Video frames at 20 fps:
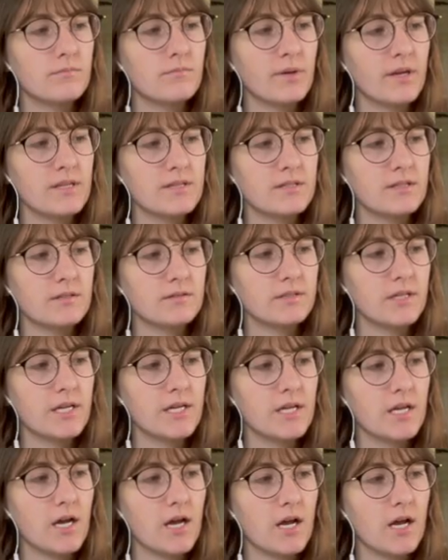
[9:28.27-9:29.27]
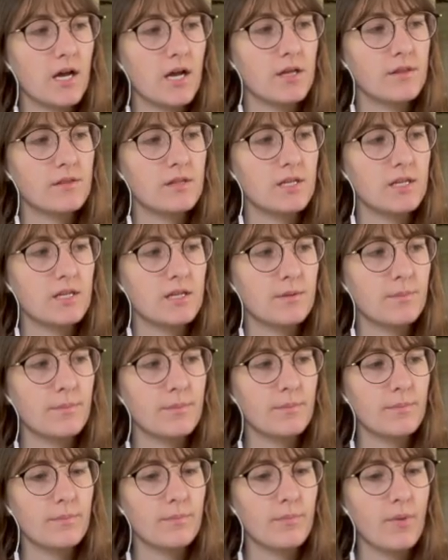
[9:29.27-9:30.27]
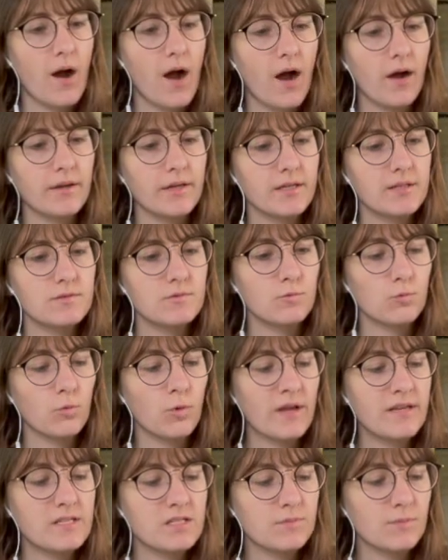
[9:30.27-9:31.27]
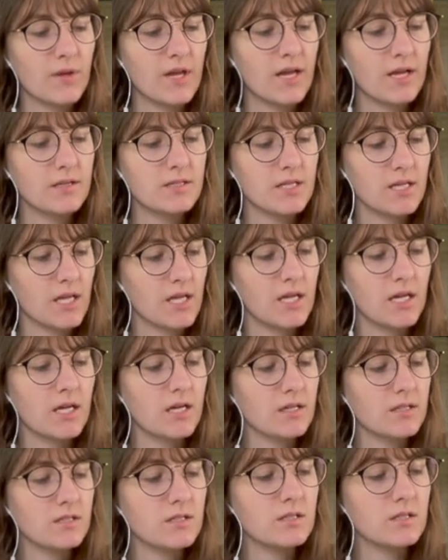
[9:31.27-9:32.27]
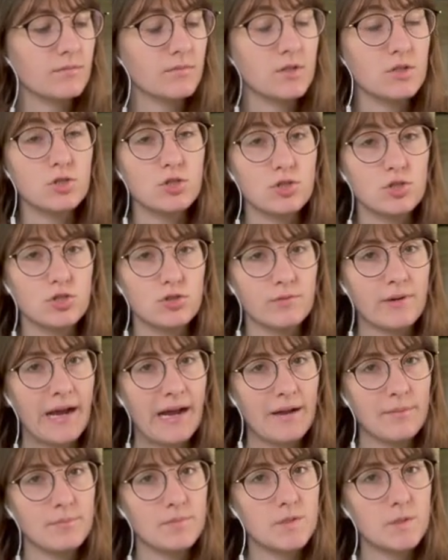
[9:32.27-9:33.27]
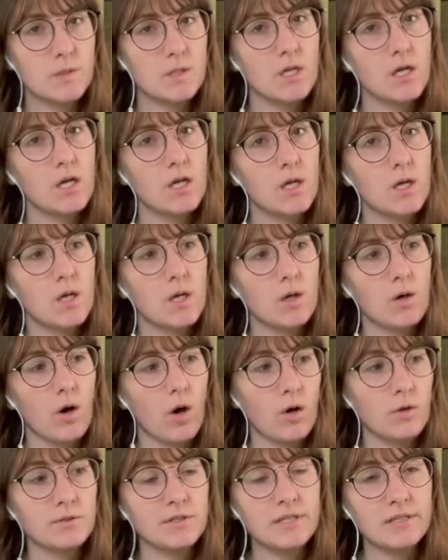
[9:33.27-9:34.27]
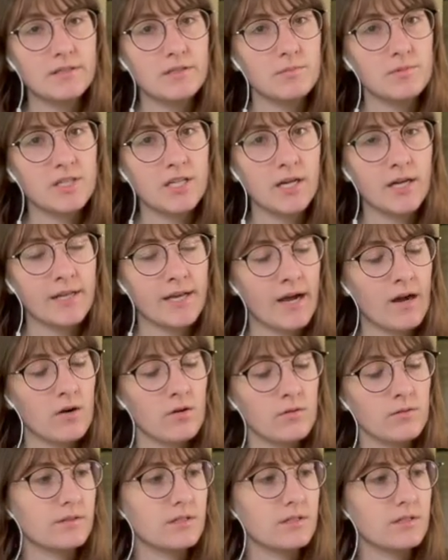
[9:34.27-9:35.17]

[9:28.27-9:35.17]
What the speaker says: Basically, the pockets, waistband, and the straps all needed to be cut out.